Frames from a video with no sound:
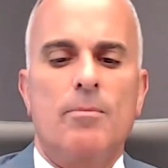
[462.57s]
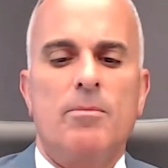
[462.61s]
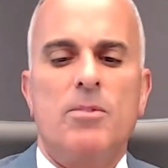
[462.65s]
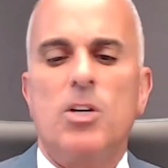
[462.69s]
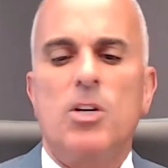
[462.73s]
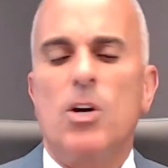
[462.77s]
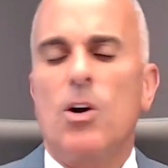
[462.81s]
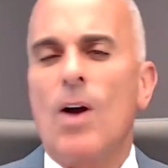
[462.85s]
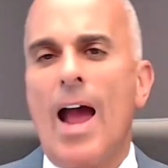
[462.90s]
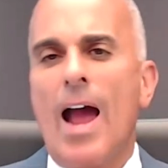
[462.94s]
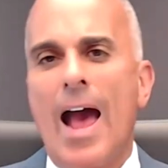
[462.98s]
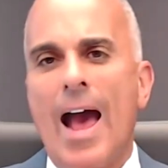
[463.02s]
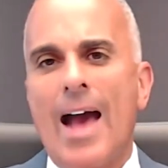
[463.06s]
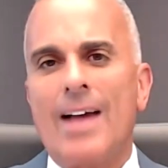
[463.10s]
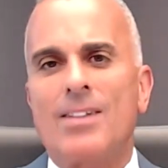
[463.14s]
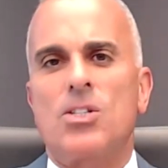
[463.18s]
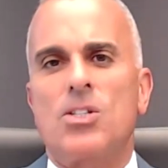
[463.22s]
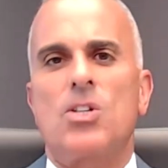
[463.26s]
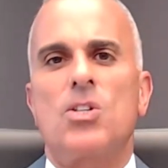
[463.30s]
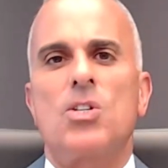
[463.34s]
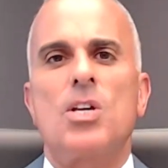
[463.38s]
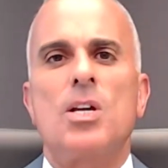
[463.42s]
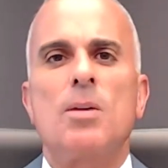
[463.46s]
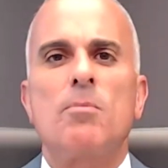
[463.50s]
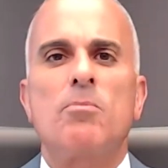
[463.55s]
You're
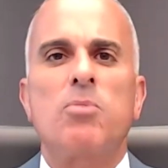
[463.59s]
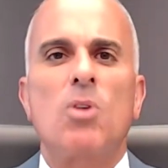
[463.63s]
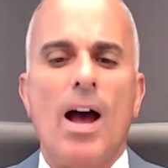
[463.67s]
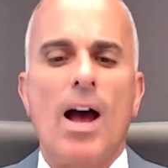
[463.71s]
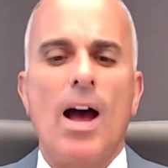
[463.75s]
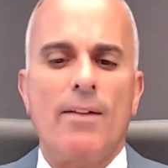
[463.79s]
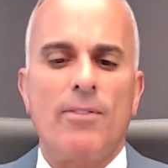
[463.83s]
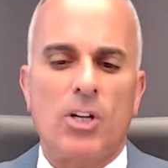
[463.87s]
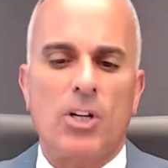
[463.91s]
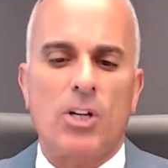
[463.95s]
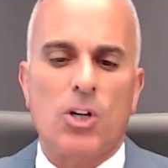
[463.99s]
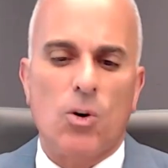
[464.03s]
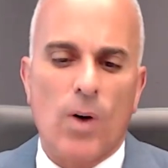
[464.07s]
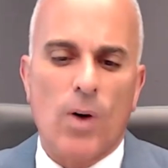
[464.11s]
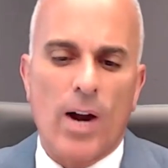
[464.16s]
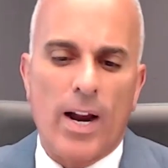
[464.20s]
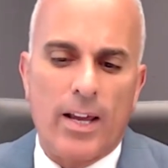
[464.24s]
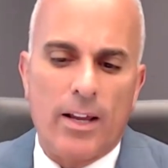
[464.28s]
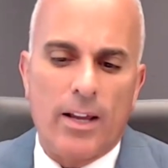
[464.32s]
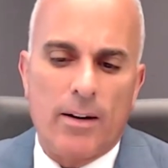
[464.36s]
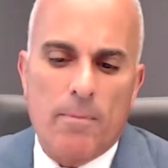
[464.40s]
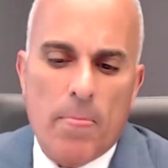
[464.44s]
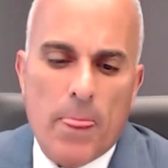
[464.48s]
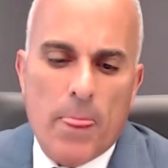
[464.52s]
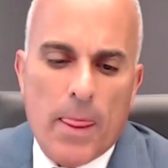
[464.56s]
accessing private
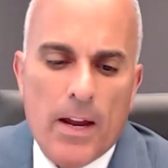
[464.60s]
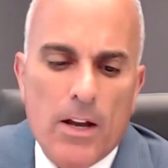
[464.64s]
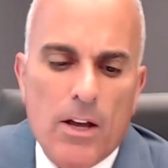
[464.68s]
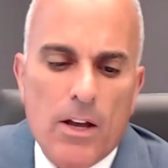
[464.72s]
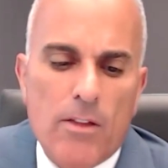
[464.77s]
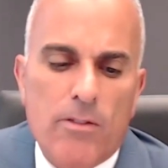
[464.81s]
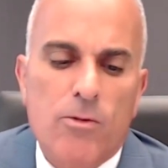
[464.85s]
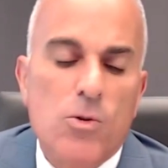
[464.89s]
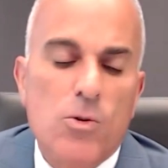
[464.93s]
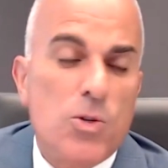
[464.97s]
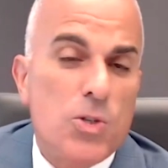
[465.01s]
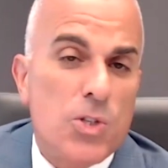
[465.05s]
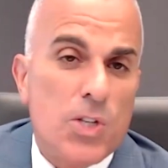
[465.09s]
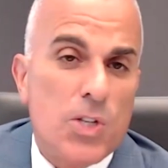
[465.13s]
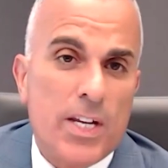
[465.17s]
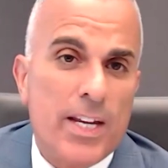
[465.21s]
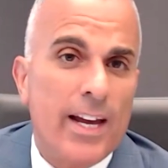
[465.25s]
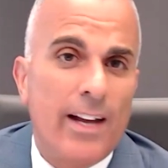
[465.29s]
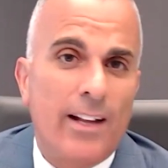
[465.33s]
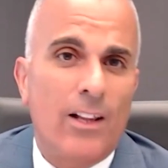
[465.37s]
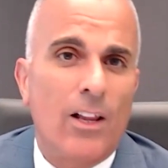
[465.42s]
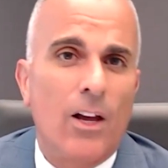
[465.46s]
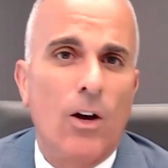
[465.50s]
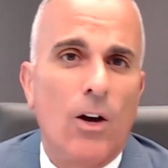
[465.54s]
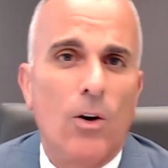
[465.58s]
credit through
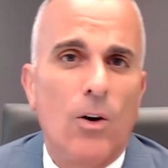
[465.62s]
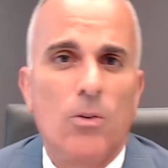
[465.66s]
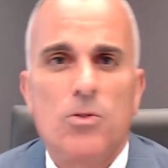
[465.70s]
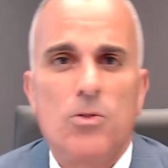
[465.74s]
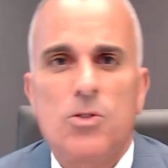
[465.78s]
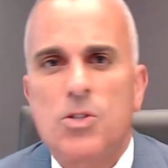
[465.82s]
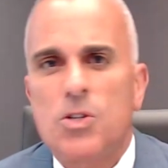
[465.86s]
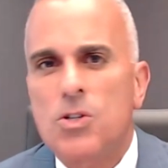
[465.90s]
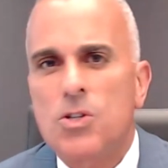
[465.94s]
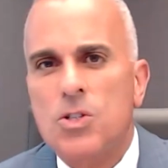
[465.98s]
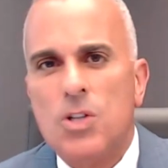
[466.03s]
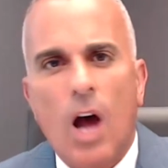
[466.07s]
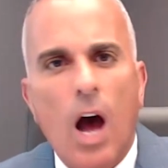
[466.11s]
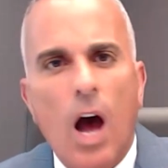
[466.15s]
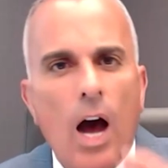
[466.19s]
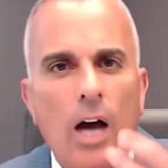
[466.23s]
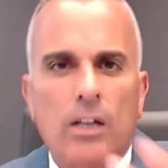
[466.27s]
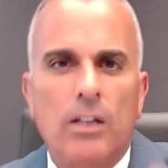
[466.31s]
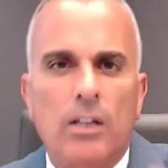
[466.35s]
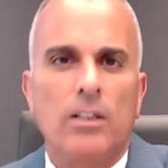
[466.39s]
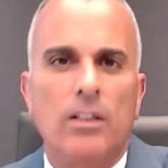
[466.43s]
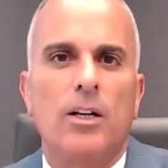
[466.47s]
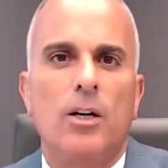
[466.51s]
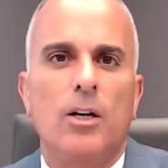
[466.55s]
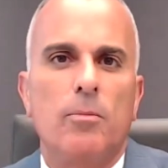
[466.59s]
CLOs. Just
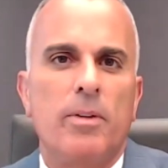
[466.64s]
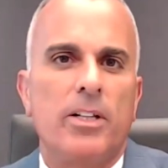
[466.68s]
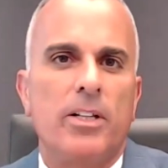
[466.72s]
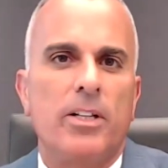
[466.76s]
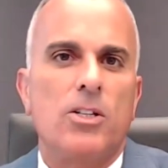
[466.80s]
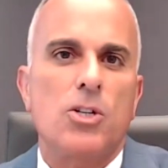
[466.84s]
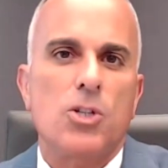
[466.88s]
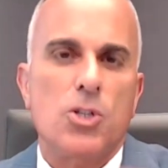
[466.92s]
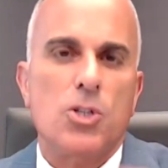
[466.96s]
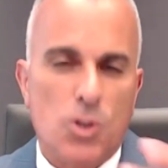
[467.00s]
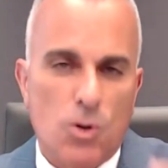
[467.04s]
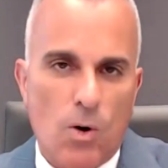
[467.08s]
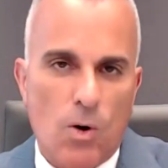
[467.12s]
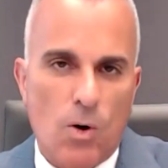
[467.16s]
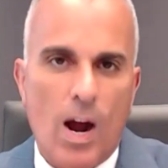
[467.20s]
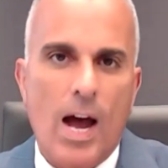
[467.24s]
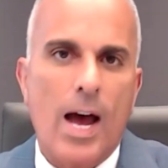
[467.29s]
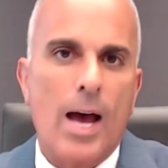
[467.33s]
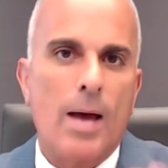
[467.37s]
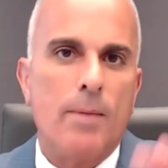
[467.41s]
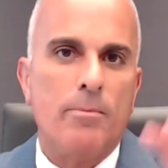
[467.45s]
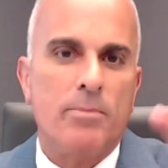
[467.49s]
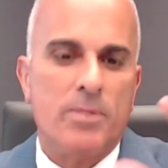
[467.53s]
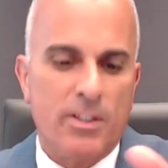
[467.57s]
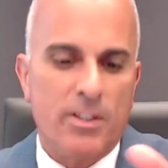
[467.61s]
talk a little bit,
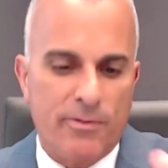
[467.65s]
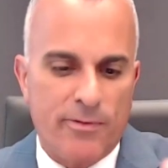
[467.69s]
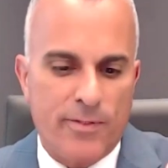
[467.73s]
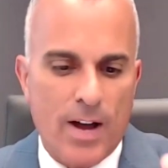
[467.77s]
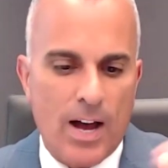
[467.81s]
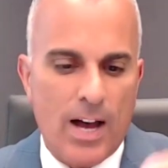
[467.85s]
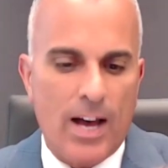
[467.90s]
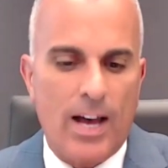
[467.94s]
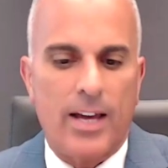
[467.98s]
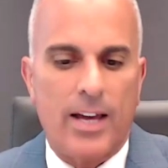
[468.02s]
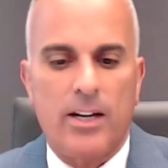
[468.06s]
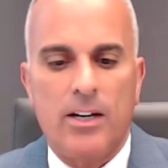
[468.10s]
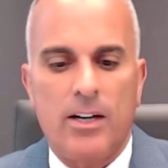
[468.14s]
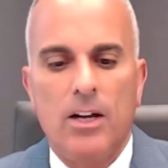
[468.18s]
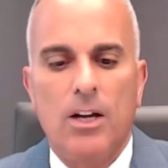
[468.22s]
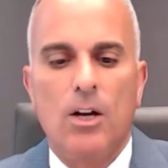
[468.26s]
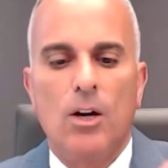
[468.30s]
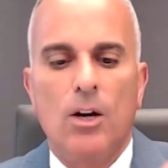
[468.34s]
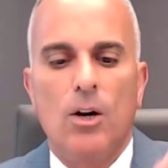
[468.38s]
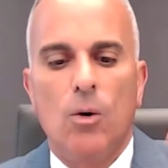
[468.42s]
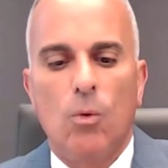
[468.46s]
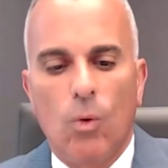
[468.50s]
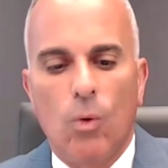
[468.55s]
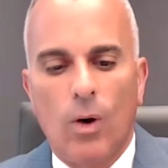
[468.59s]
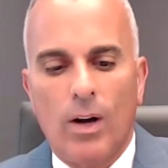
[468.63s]
describe, define
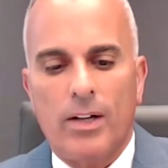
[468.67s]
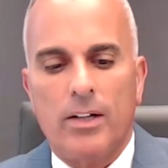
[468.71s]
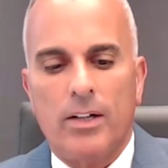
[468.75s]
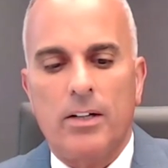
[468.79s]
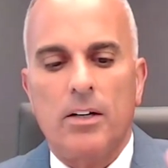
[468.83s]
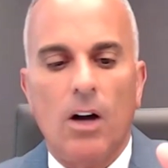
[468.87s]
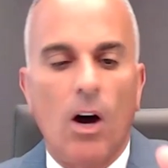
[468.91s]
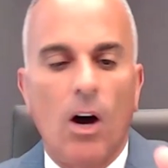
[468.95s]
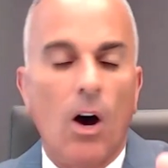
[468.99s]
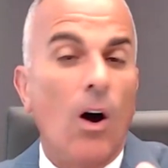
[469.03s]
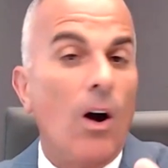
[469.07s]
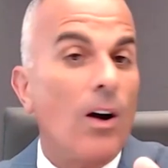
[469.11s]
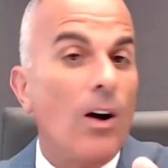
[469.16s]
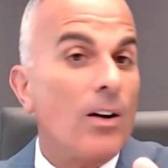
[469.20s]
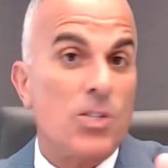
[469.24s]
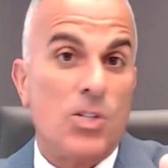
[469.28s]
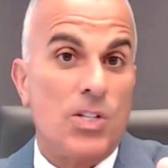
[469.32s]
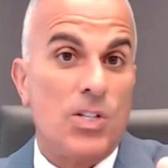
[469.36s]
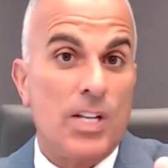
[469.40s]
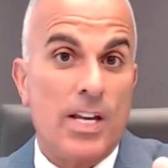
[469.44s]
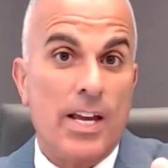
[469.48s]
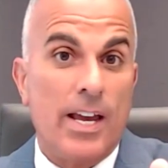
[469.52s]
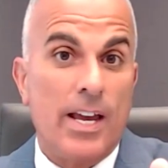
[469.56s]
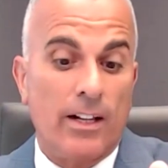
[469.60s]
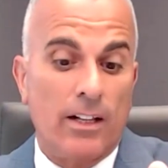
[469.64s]
what are
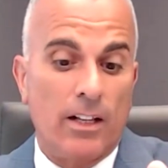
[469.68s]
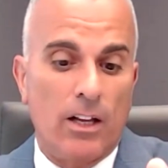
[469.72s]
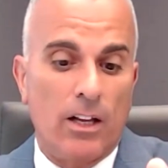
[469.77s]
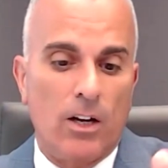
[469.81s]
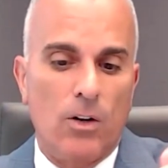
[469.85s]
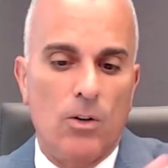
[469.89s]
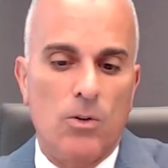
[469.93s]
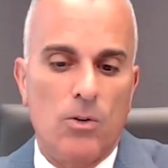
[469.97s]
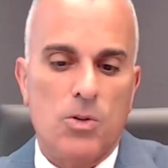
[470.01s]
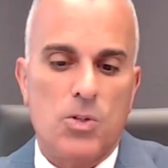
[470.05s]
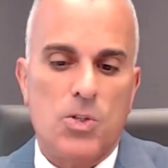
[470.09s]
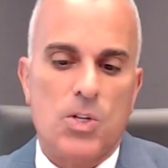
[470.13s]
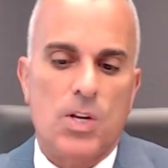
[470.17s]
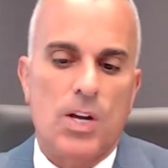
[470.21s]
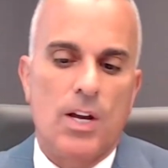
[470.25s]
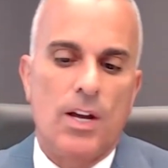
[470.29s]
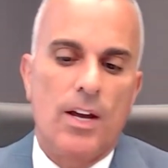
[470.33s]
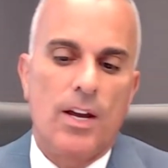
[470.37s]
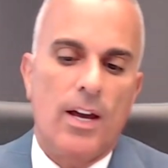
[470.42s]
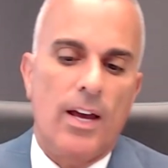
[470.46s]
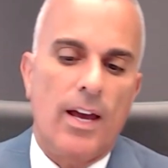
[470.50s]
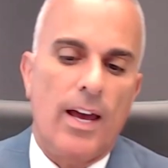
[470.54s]
CLOs